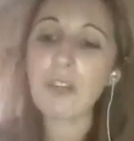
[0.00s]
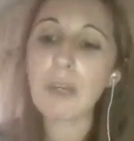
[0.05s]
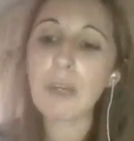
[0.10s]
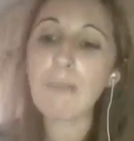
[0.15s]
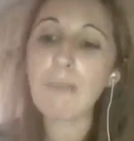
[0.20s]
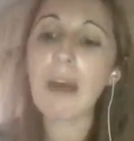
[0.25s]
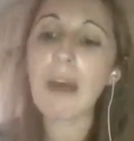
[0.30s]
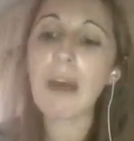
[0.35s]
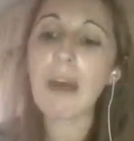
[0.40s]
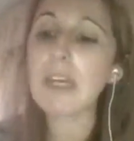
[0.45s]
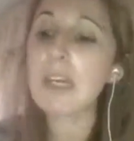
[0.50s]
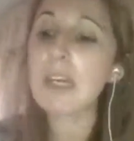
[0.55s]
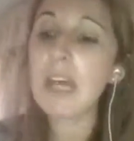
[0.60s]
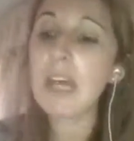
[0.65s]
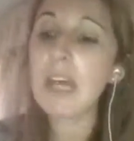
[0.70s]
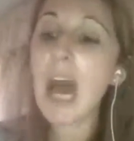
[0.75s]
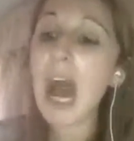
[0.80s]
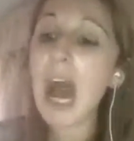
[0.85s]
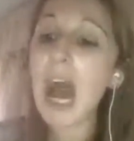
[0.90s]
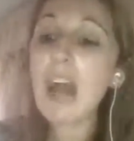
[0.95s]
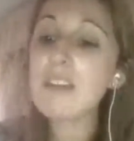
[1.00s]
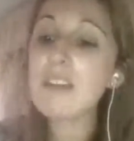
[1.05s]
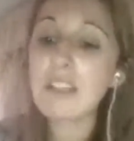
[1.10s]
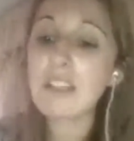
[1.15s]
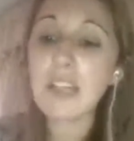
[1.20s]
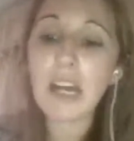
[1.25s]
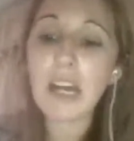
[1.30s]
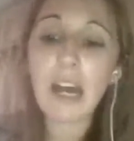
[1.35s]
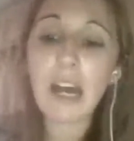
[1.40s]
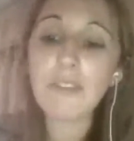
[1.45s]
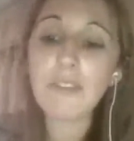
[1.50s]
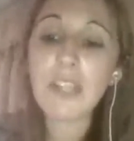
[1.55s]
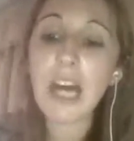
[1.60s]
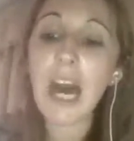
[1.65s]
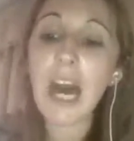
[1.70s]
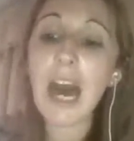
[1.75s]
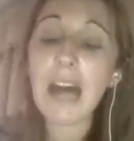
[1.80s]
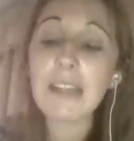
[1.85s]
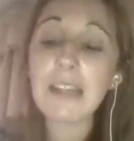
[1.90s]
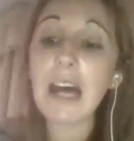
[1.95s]
about it. I didn't have that.
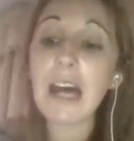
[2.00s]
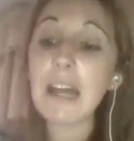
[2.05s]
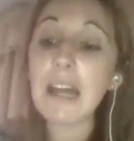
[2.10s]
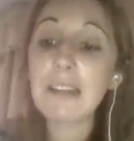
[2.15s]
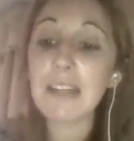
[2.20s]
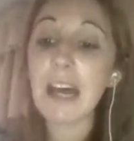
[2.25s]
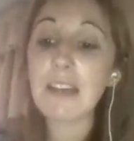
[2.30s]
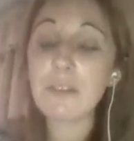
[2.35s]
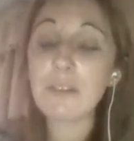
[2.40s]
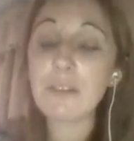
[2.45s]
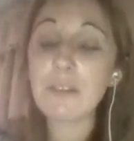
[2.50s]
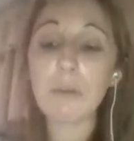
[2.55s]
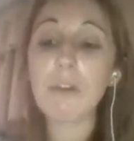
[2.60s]
And that's where